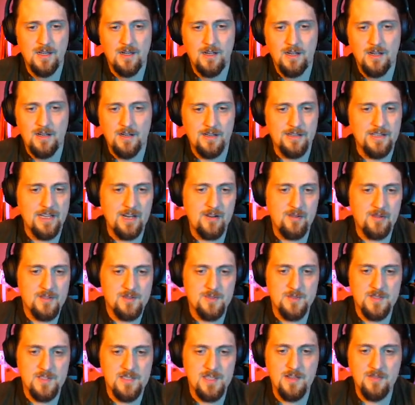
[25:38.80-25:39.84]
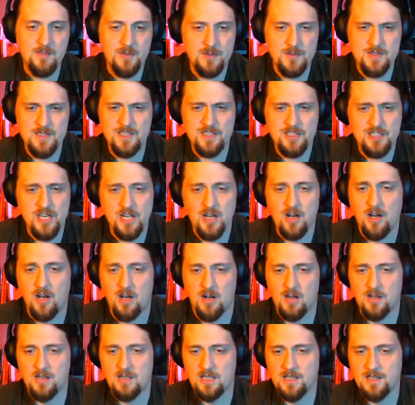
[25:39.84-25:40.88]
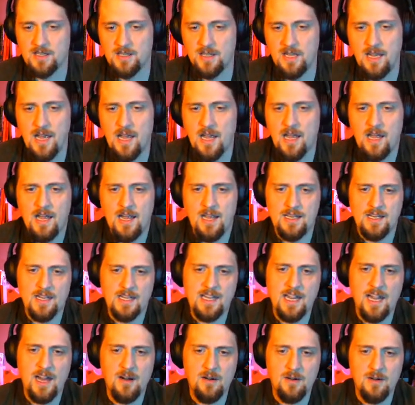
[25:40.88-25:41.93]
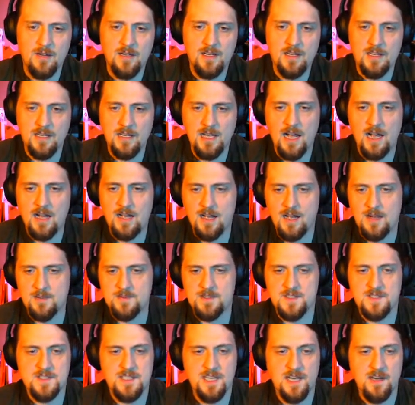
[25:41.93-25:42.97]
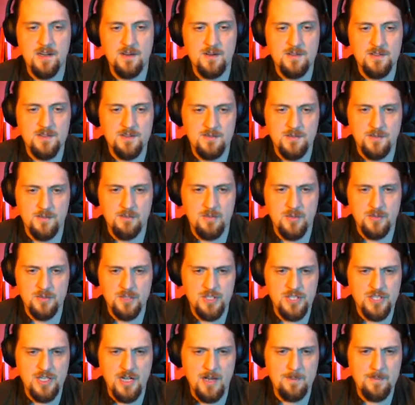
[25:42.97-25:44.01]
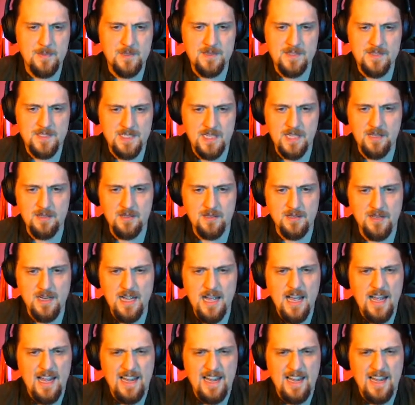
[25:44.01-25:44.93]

On that Christmas Eve, there was such a hauling and a carrying upstairs from both shop and cellar,